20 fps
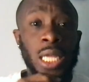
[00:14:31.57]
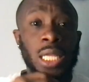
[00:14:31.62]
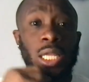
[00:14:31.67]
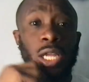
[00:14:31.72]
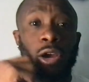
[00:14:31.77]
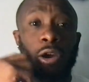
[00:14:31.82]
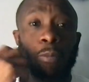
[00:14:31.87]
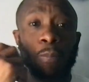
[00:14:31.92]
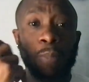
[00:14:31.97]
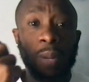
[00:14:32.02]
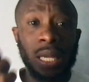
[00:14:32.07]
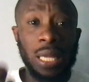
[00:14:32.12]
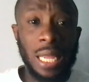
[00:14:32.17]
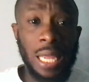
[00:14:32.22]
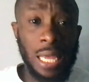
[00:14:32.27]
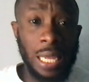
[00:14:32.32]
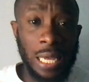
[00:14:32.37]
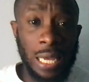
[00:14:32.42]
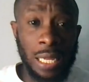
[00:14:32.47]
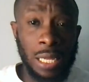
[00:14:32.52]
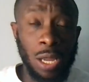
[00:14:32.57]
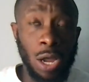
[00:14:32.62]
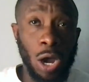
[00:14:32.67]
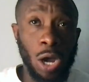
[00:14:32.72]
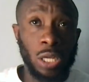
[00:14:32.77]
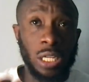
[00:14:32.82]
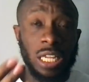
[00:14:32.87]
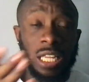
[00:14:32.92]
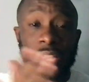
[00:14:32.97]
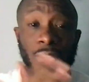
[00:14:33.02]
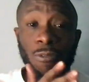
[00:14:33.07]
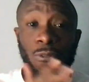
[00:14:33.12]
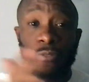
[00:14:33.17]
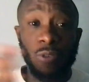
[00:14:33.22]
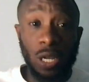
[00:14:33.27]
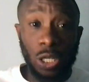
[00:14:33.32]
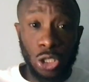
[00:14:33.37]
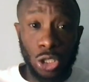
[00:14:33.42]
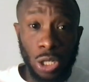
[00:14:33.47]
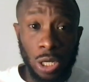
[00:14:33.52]
they're playing on the
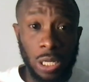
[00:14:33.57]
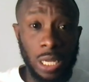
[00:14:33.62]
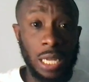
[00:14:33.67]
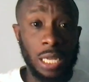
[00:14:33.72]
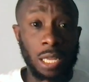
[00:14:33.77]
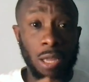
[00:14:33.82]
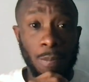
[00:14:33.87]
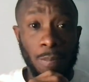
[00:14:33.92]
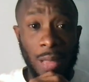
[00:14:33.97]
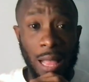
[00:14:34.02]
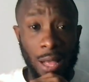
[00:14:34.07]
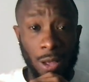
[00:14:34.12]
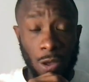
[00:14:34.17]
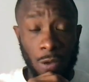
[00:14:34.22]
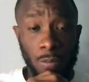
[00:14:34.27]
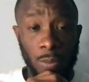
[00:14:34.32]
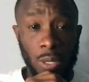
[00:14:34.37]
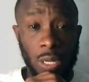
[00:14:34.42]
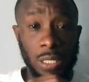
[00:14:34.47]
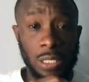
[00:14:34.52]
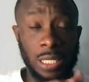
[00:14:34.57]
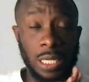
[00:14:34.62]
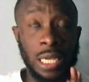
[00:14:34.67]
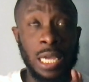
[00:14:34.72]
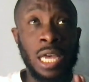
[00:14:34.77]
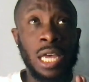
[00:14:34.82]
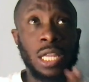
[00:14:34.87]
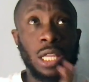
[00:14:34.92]
division in the black community